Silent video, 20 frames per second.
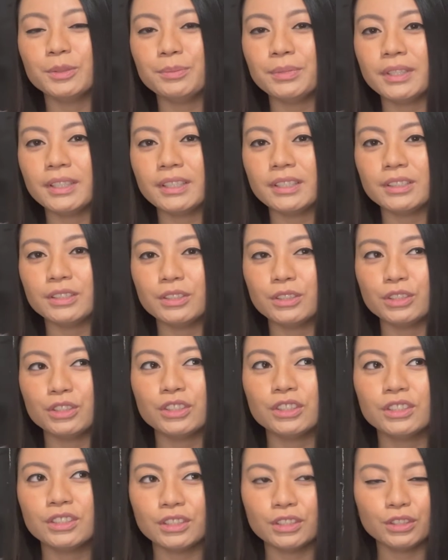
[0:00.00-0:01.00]
because you're
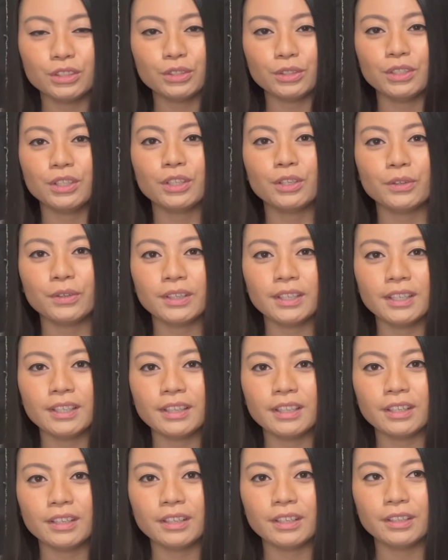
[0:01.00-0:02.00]
just a student going in
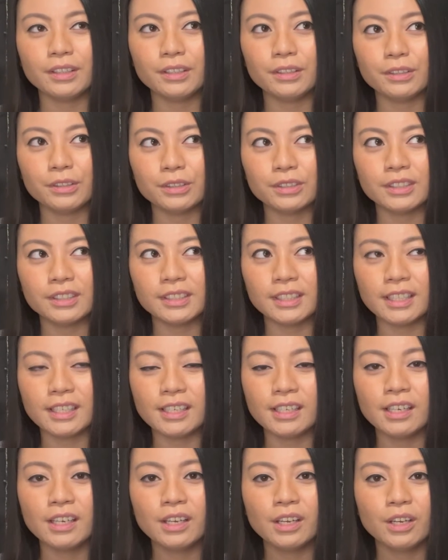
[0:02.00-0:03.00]
there, and you'll
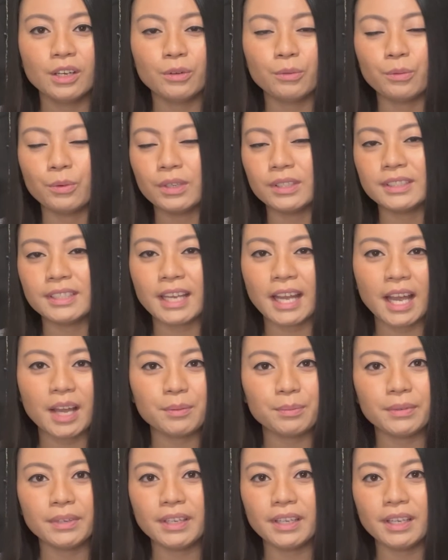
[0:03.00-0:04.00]
see what's
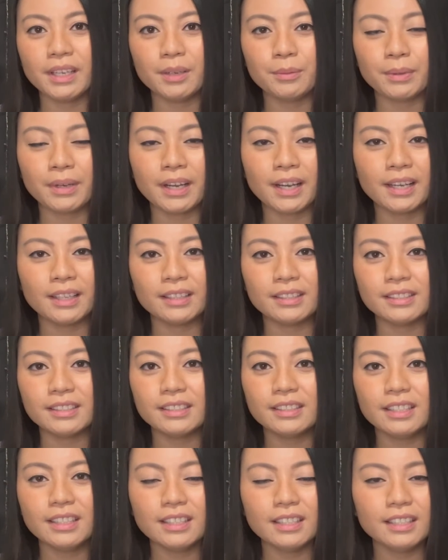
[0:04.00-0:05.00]
happening behind the
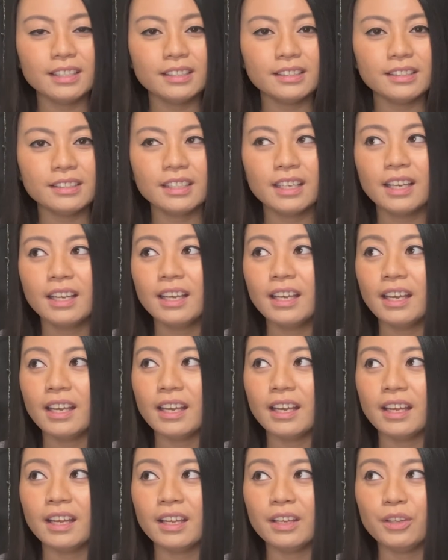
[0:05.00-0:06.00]
scenes.
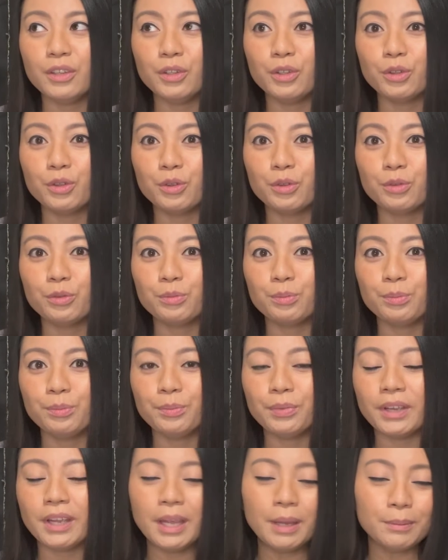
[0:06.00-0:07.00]
And you'll
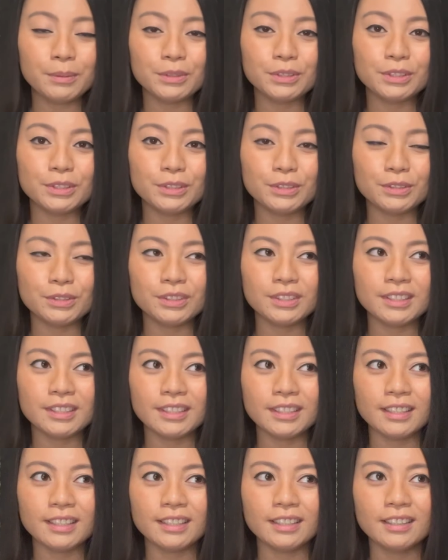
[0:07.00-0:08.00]
be able to
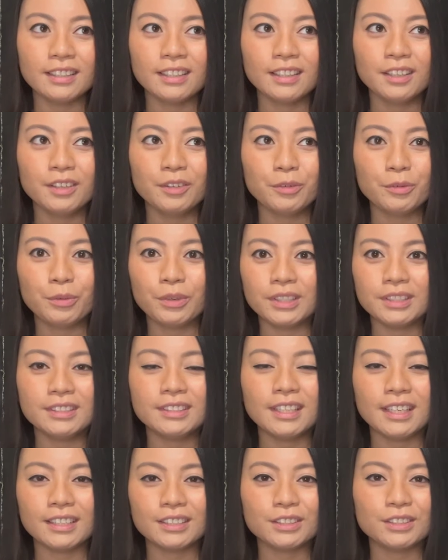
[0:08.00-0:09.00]
see what
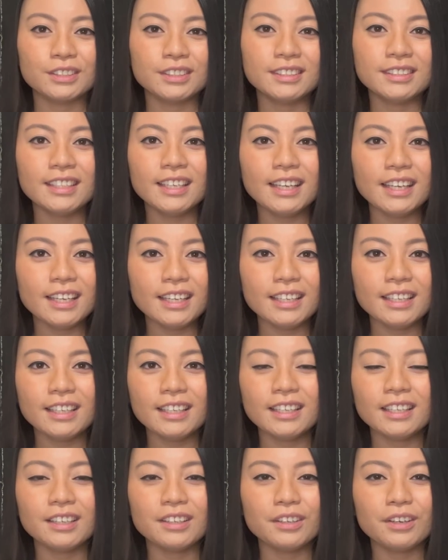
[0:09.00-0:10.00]
techs are
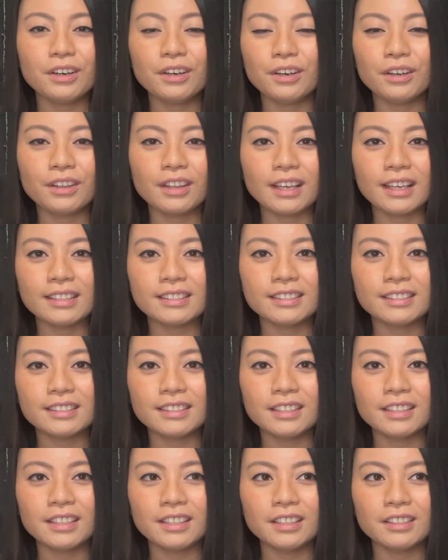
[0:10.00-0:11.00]
saying and all that
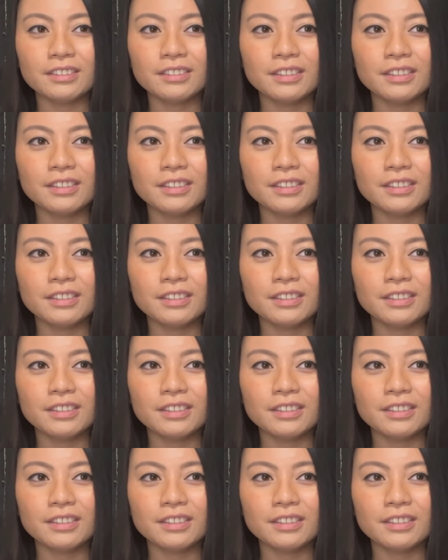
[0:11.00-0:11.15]
stuff.